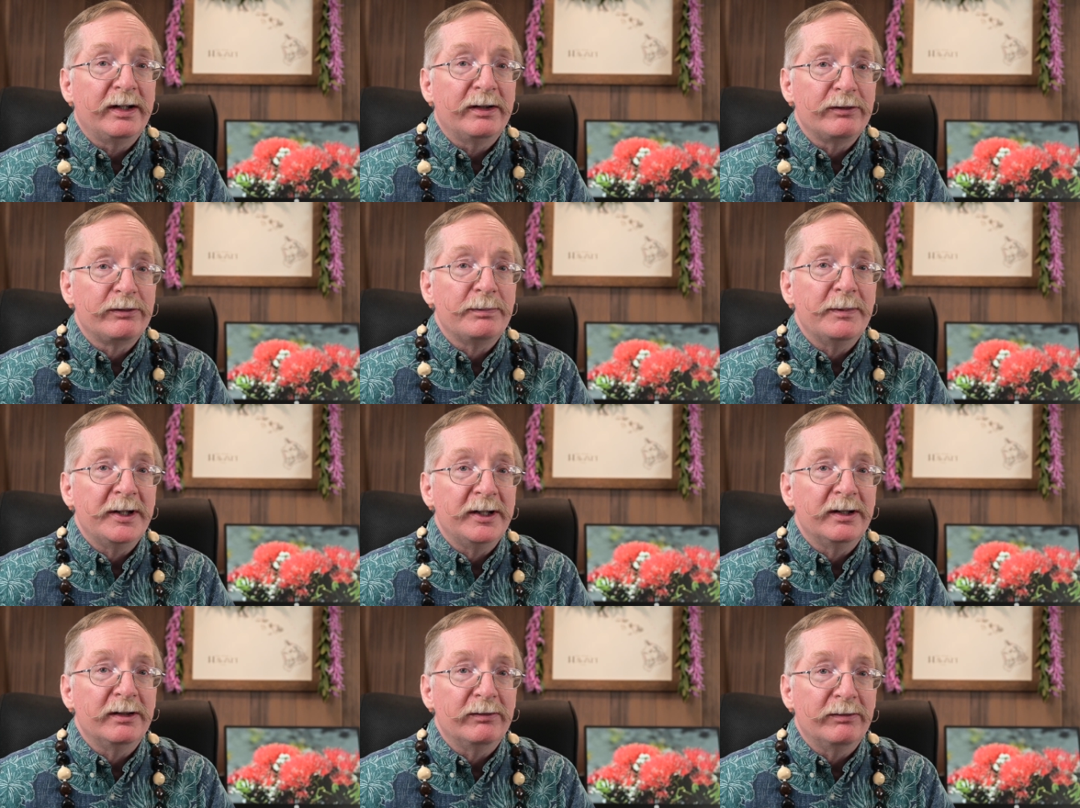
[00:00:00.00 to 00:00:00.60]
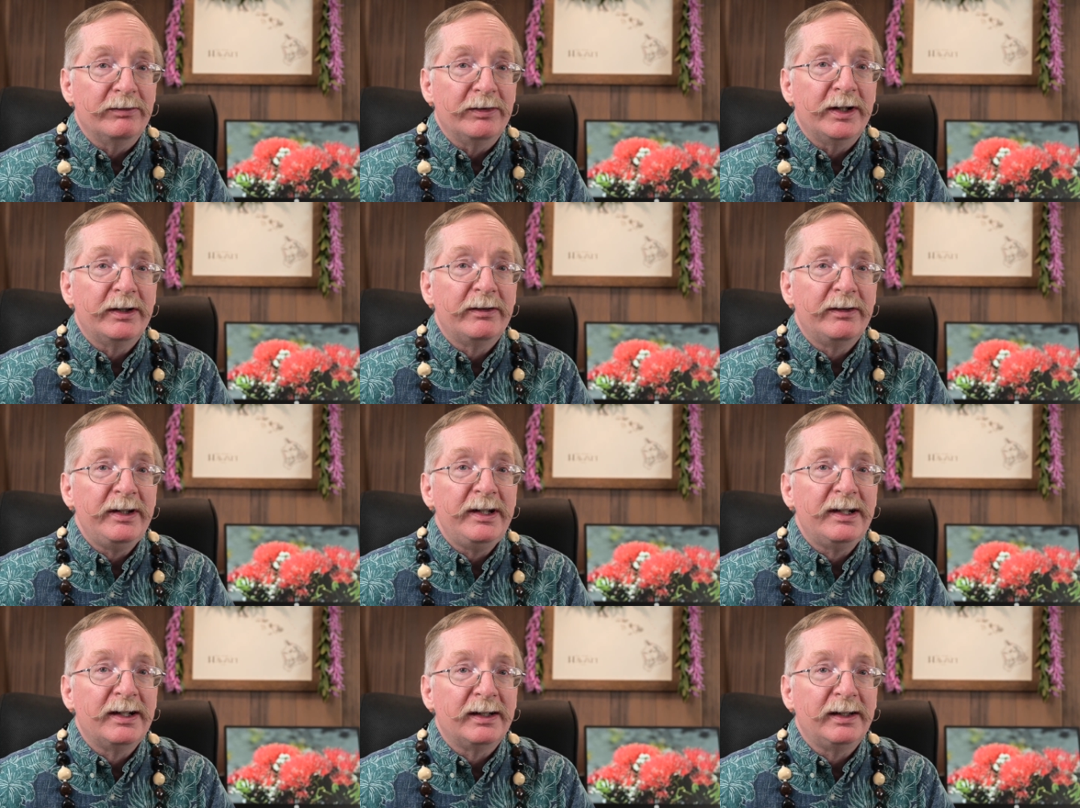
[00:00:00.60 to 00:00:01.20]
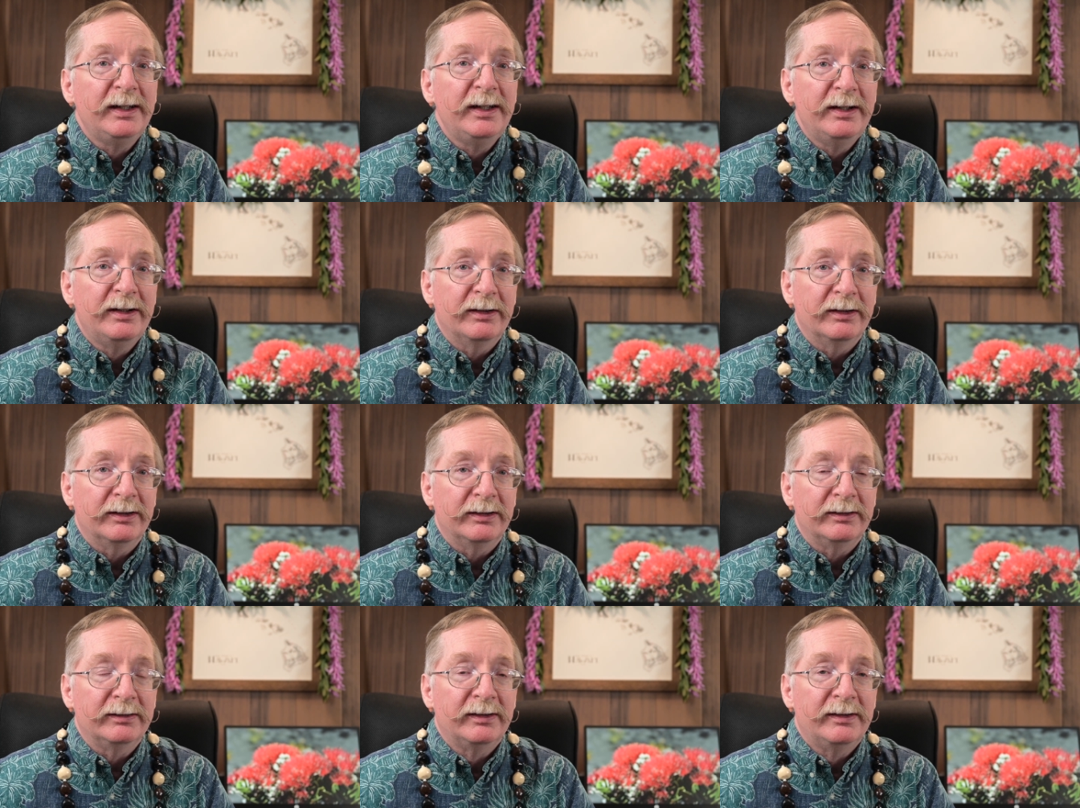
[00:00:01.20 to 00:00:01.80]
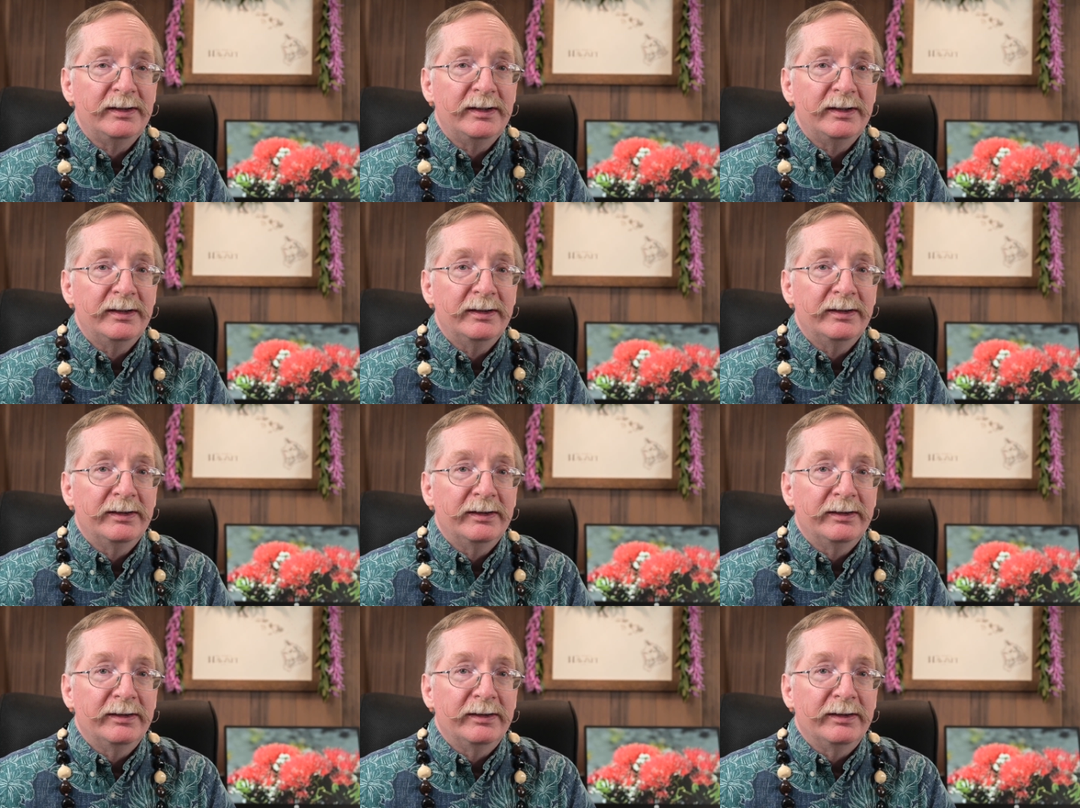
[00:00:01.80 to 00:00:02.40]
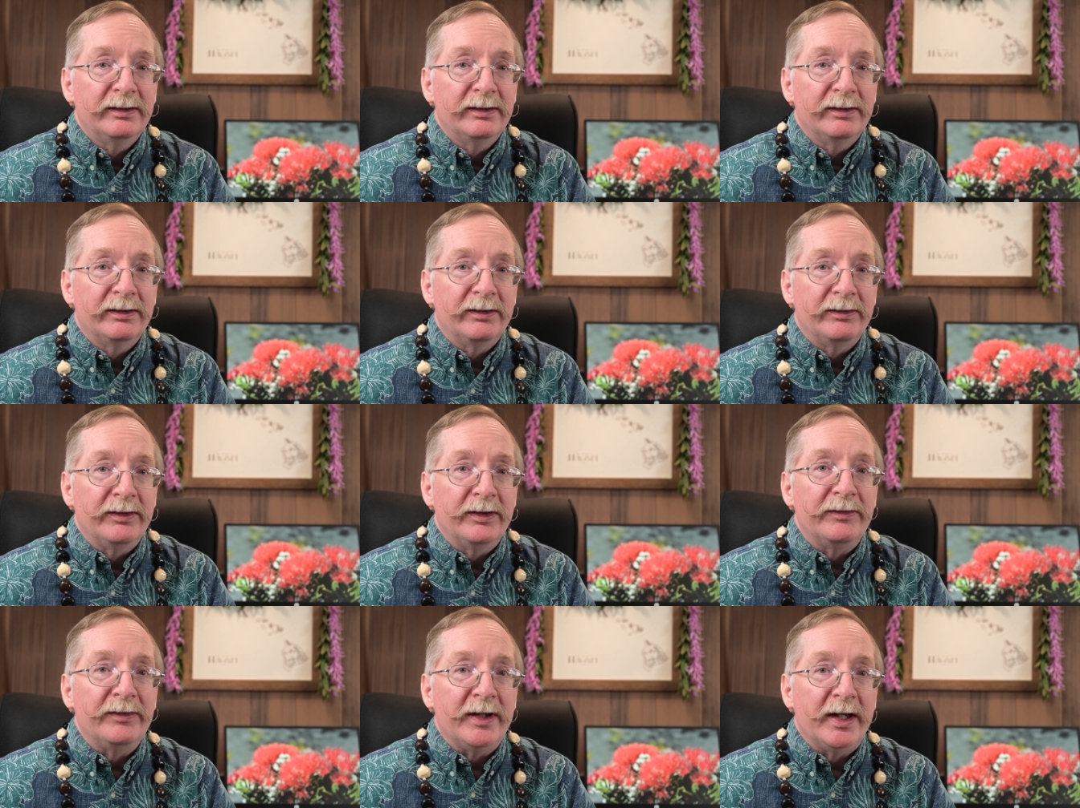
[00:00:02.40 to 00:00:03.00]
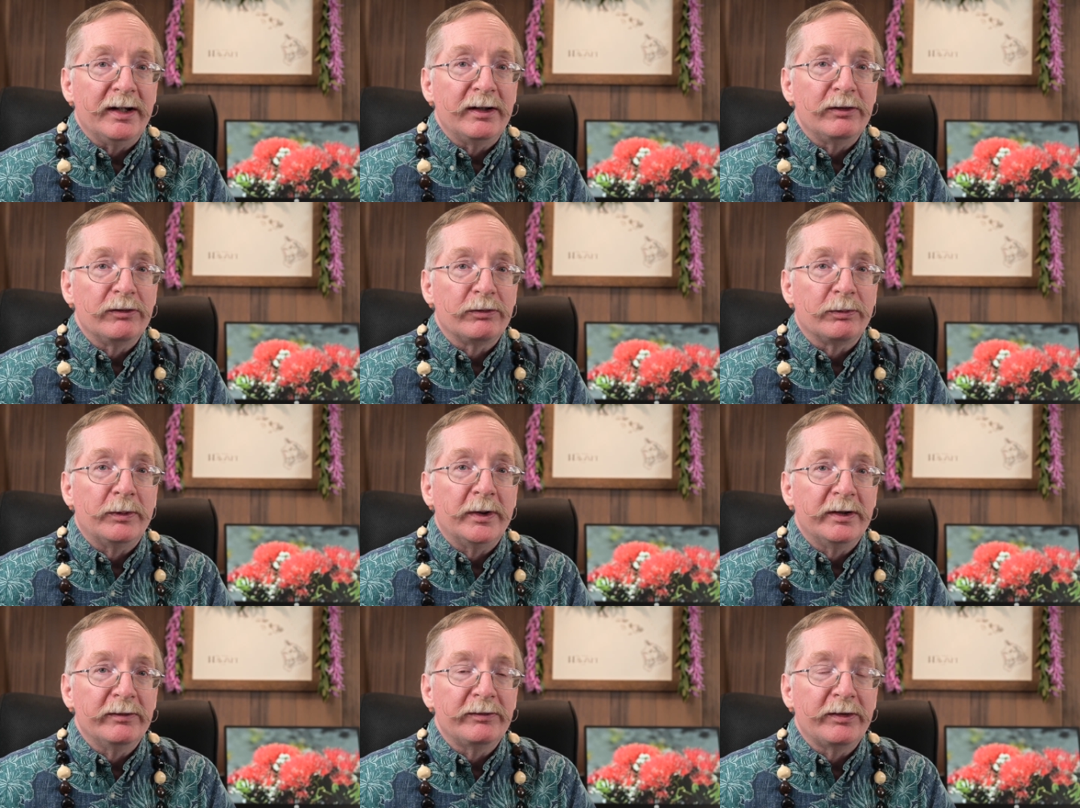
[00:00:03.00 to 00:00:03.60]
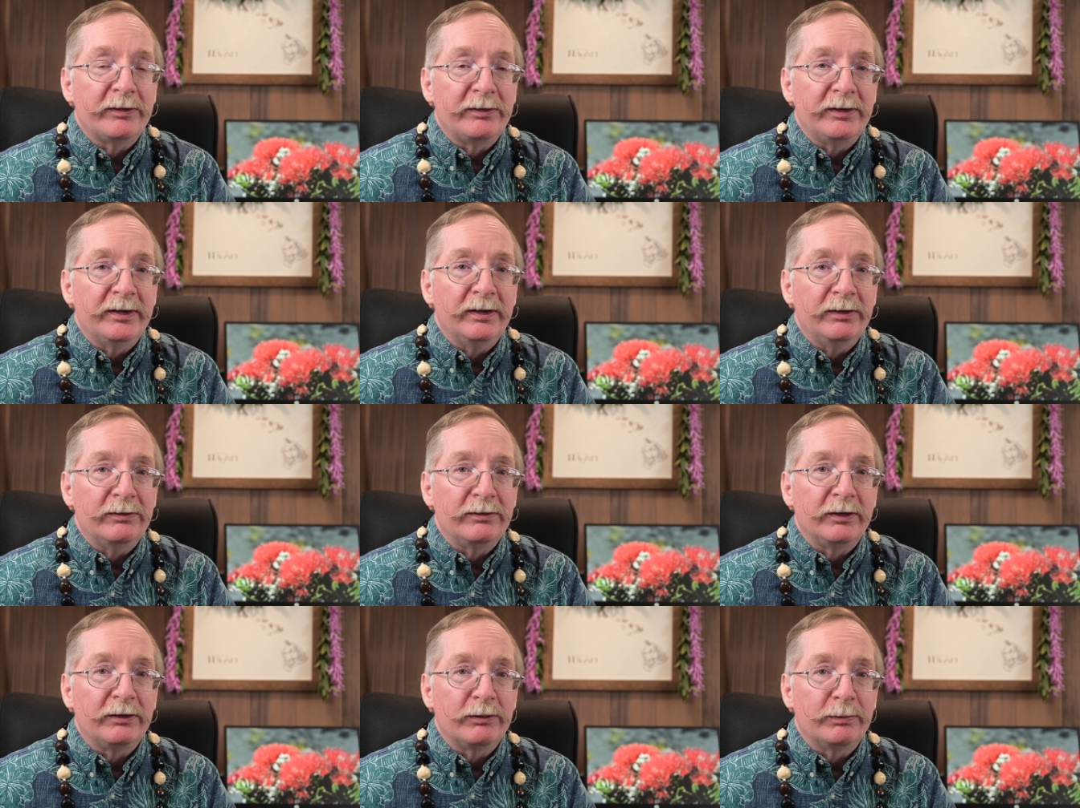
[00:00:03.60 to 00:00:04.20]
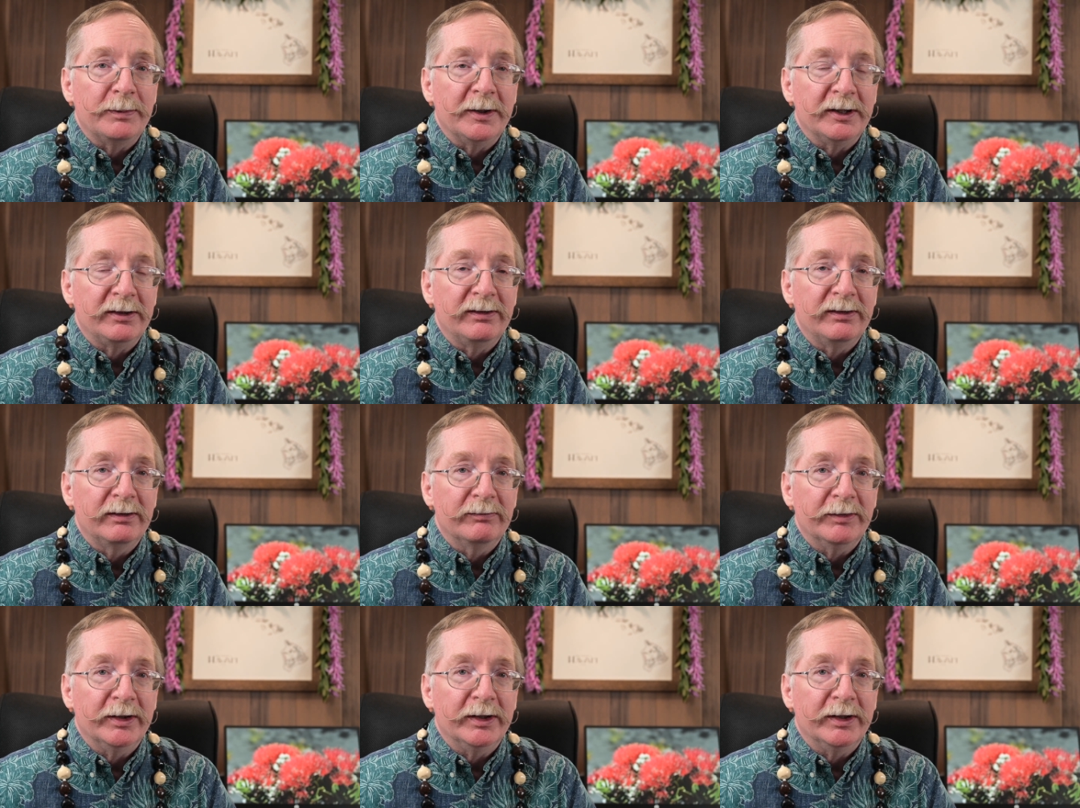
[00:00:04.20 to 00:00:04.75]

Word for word: has made it very clear that that is one of the things expected of